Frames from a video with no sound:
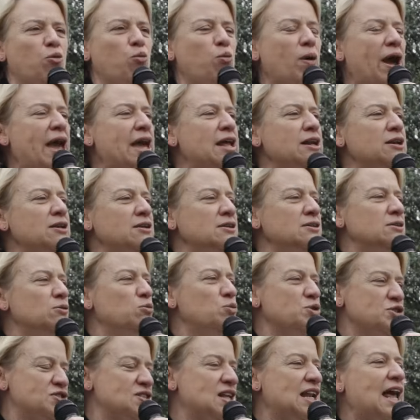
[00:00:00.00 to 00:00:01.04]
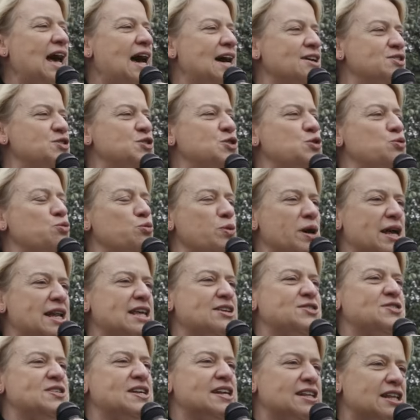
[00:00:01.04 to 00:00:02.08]
When was the last really
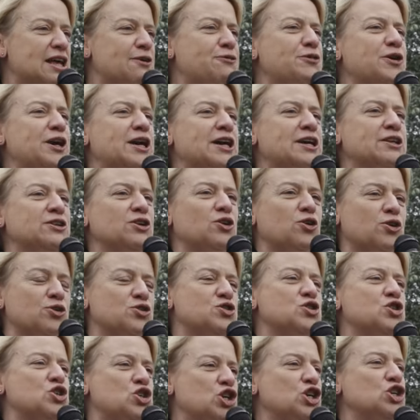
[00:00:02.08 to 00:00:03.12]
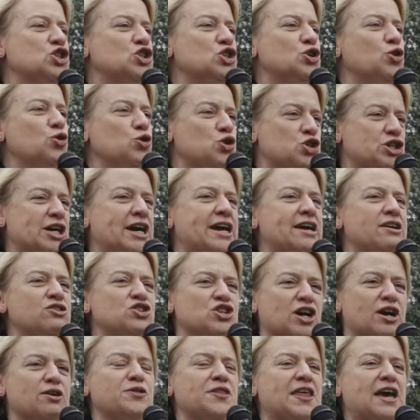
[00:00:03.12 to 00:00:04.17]
significant constitutional
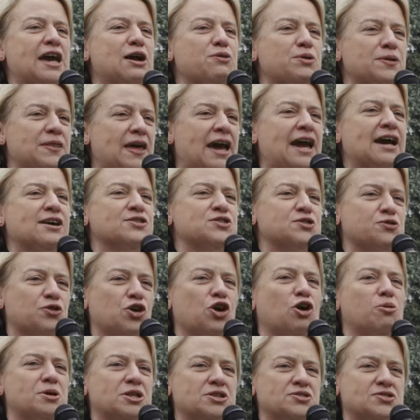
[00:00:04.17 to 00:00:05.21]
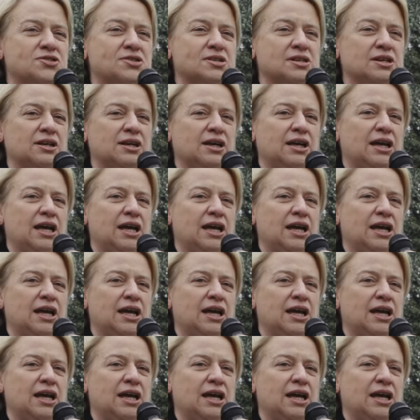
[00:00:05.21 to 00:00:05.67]
change over there in the House of Commons?